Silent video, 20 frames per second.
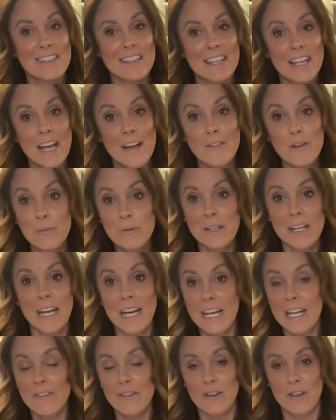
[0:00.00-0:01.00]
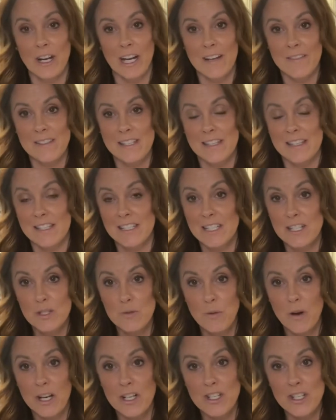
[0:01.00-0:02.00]
Never put any of your knives in the
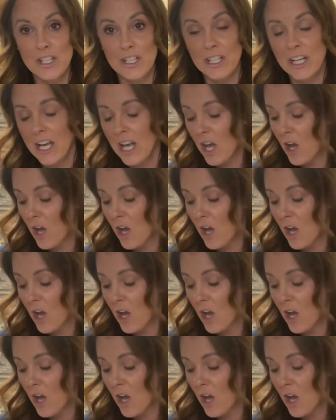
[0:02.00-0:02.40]
dishwasher.